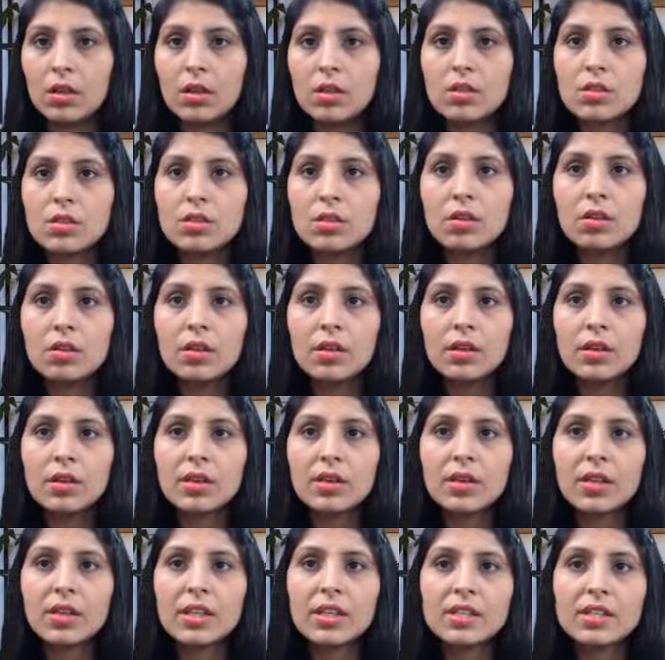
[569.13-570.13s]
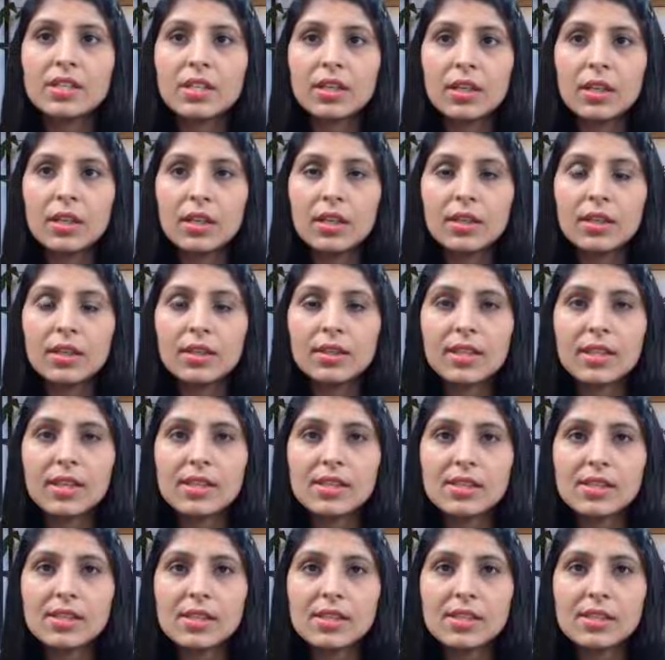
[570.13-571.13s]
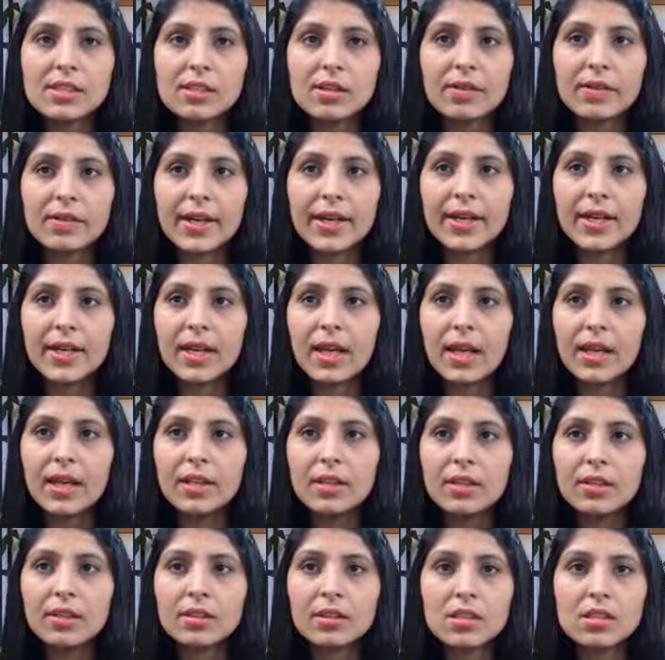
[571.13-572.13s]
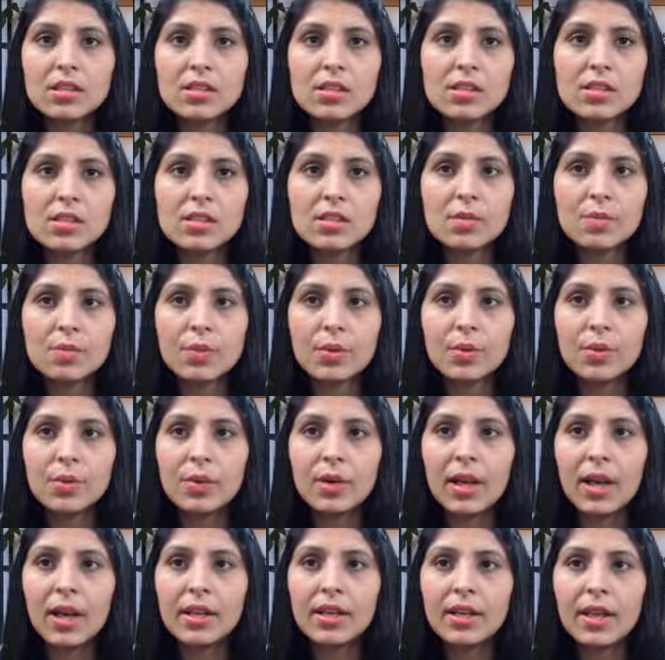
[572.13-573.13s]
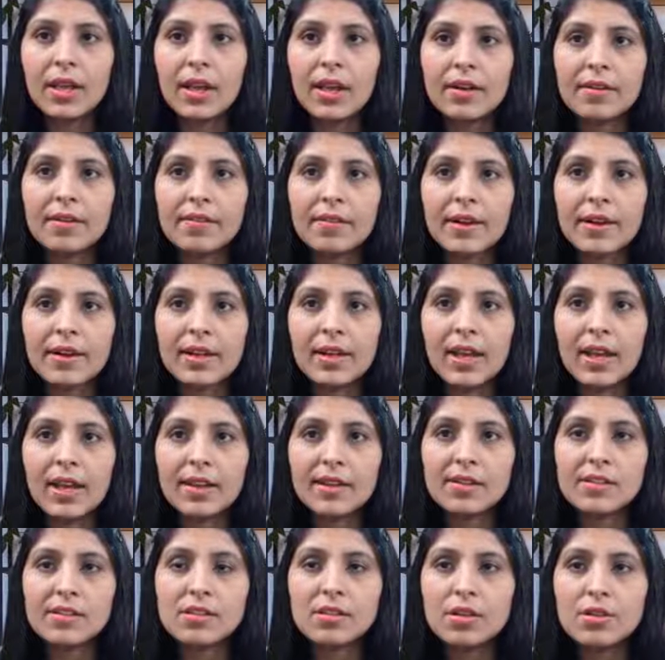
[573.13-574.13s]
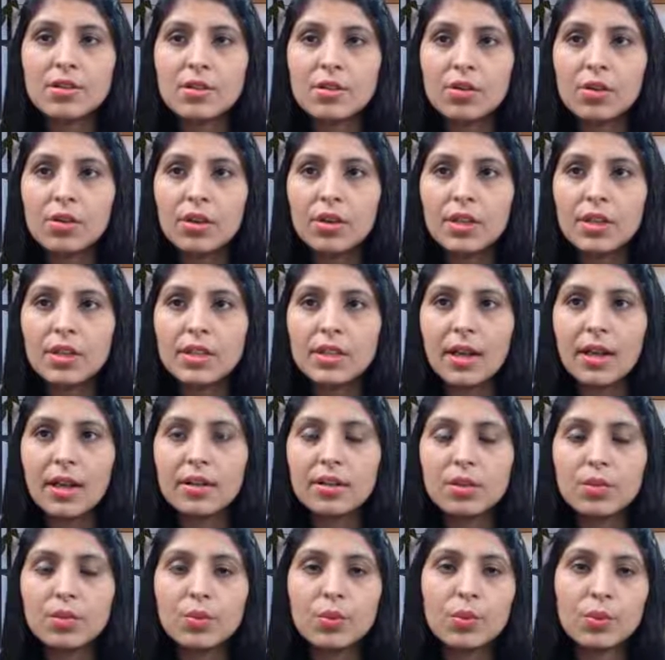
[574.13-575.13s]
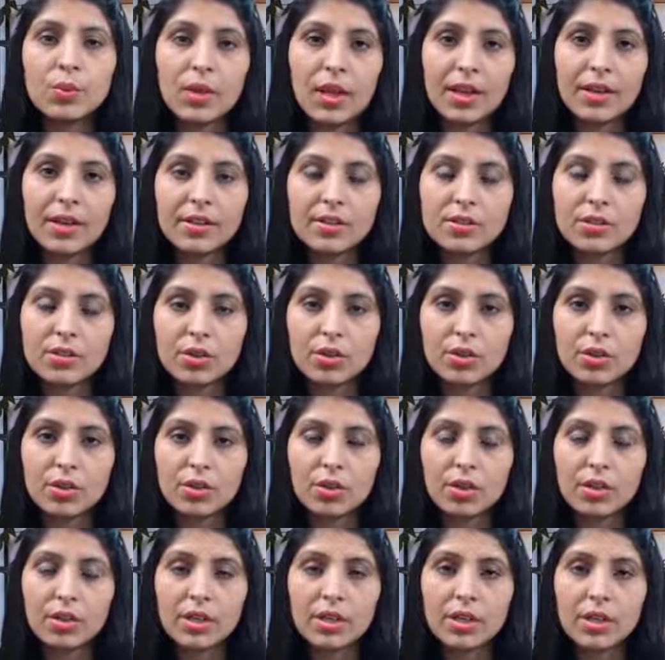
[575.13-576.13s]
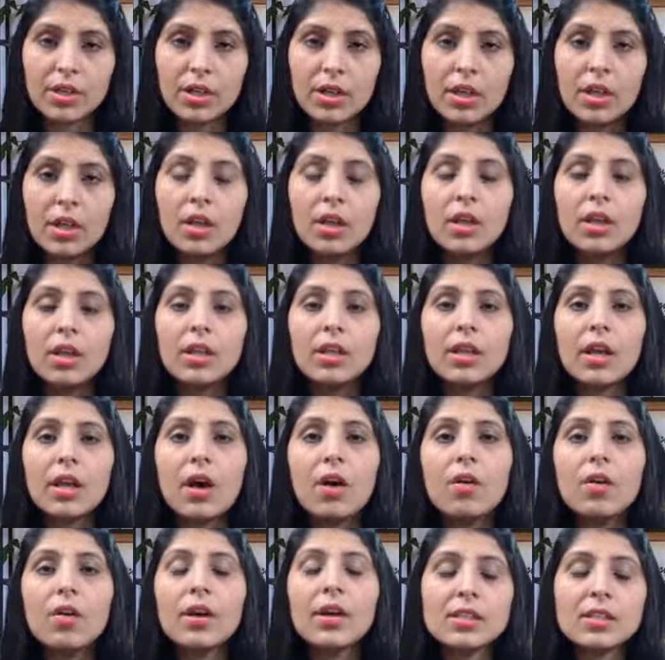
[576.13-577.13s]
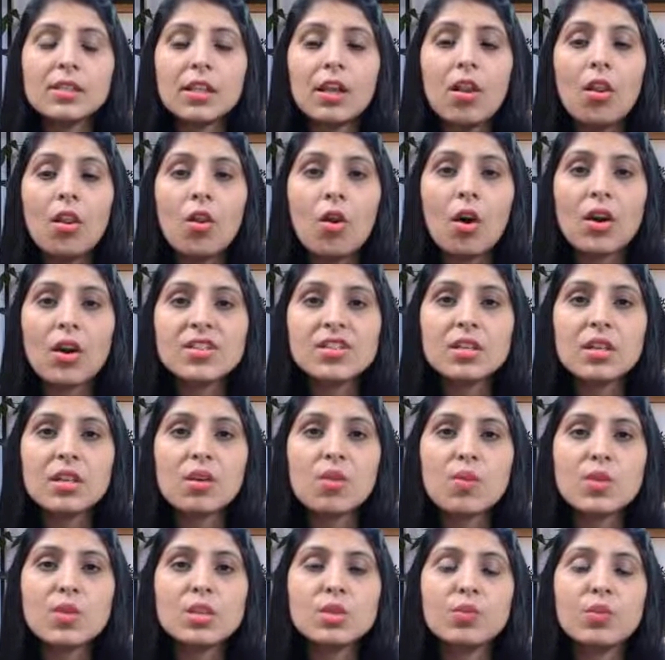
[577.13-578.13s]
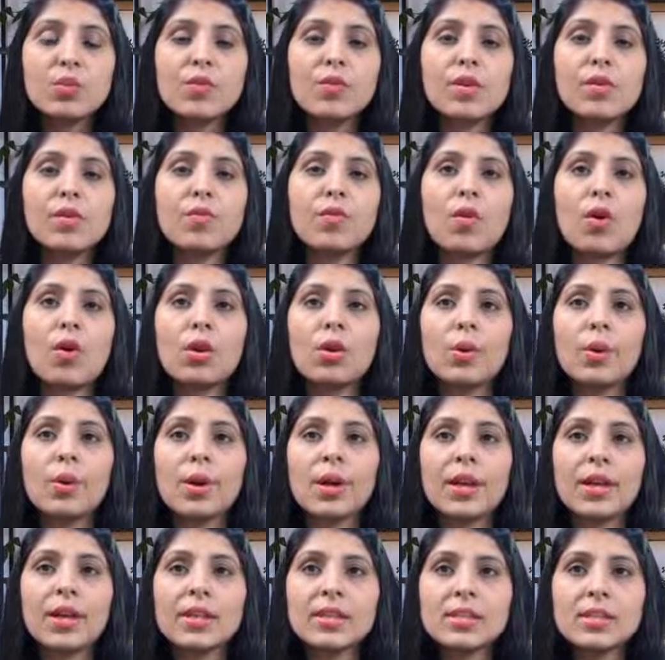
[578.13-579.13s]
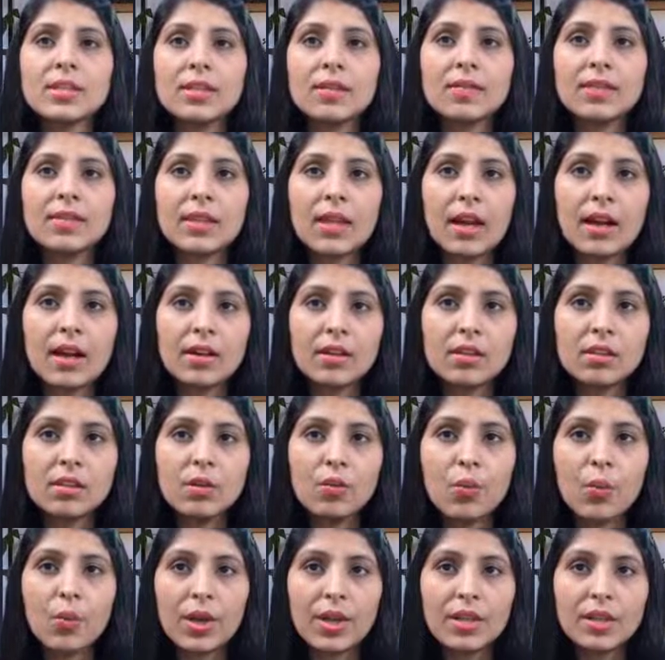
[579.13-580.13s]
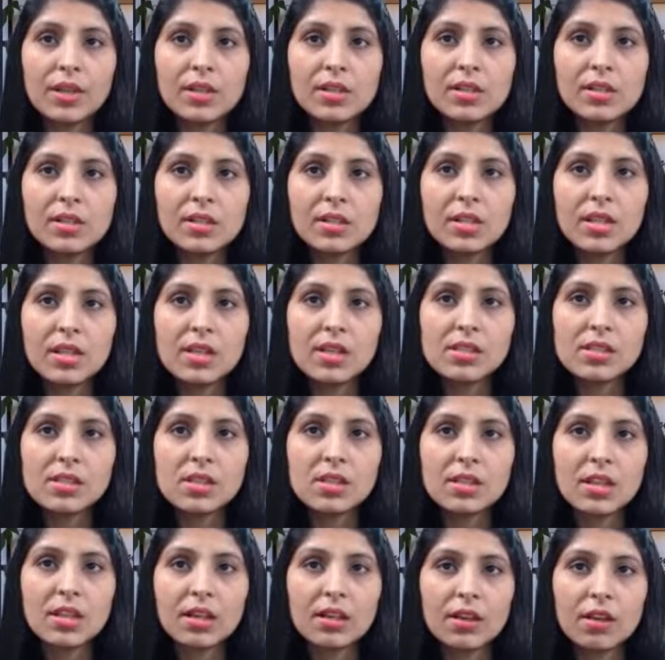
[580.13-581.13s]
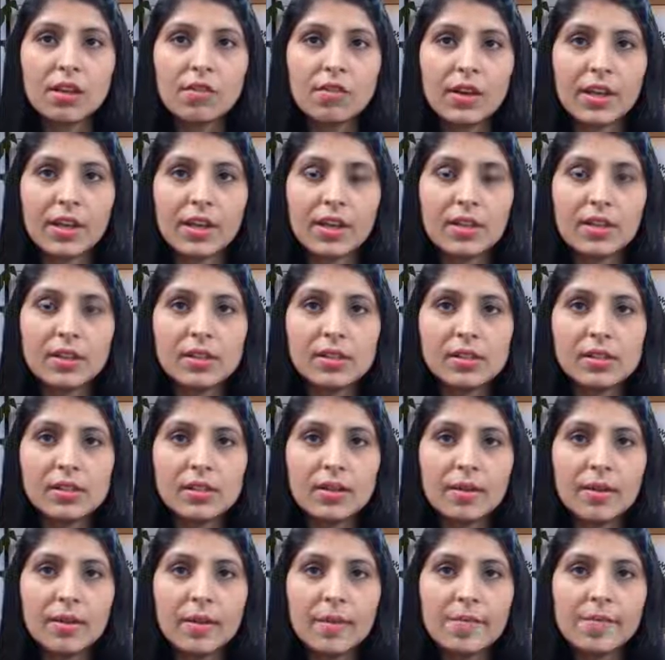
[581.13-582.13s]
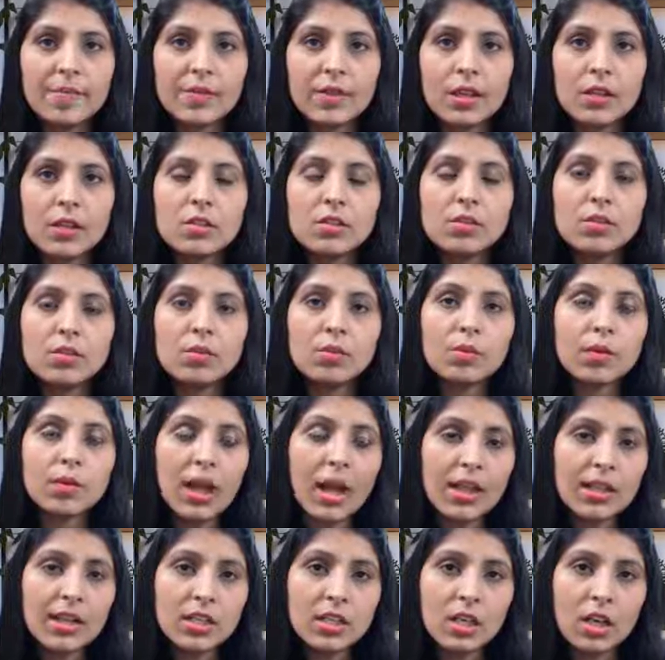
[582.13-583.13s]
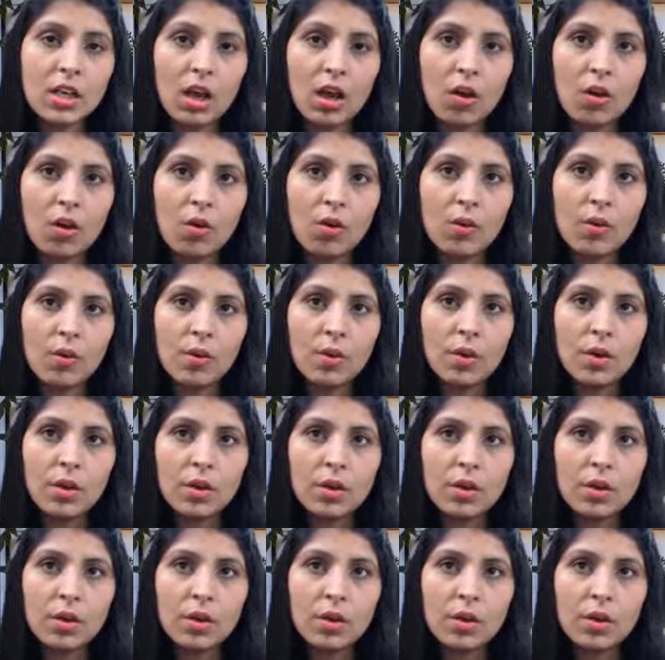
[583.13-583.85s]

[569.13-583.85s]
So you can see this is the red line, this is the blue line, and red line is written on it and the blue line is written on it. Now the logic which we will follow is that the vehicle, these detected vehicles, so right now